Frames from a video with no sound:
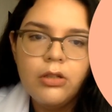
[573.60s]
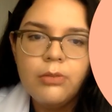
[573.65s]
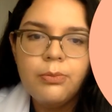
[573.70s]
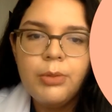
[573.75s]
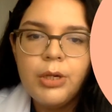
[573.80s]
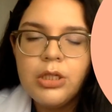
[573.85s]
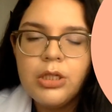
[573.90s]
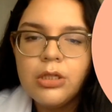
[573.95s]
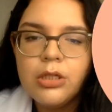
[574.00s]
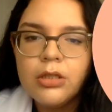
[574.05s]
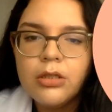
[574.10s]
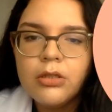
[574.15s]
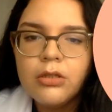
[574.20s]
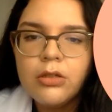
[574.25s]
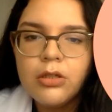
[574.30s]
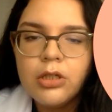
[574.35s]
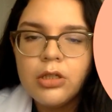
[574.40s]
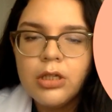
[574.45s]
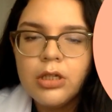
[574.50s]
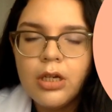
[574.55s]
on the patient,
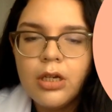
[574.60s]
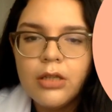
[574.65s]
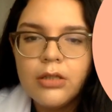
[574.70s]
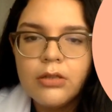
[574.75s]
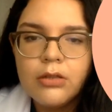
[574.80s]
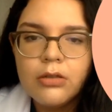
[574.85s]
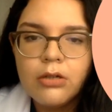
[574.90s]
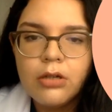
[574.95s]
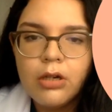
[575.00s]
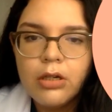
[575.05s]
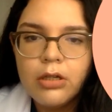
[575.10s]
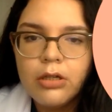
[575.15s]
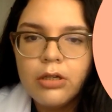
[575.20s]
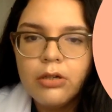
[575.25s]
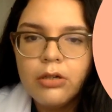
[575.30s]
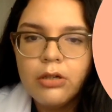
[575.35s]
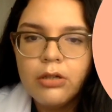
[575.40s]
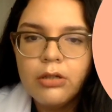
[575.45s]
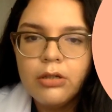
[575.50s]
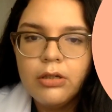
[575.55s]
such as
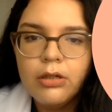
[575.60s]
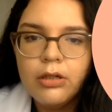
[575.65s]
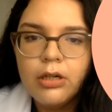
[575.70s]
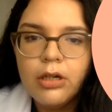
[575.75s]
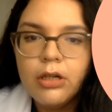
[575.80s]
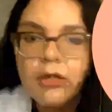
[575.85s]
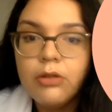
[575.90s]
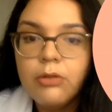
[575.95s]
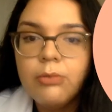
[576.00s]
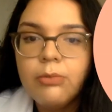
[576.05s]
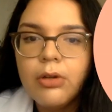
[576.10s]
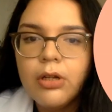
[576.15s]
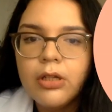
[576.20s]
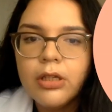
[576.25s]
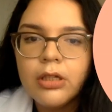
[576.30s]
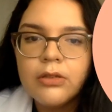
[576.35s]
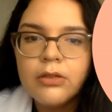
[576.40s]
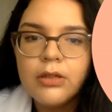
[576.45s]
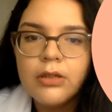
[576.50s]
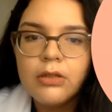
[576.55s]

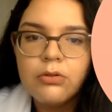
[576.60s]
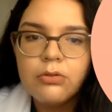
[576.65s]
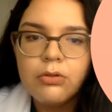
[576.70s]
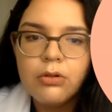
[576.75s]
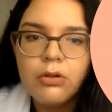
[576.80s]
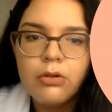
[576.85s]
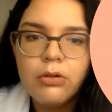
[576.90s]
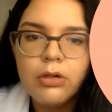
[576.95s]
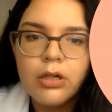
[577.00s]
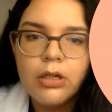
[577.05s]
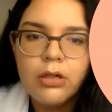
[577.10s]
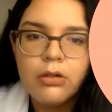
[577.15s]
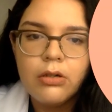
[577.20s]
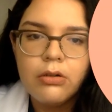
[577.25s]
cardioembolic stroke,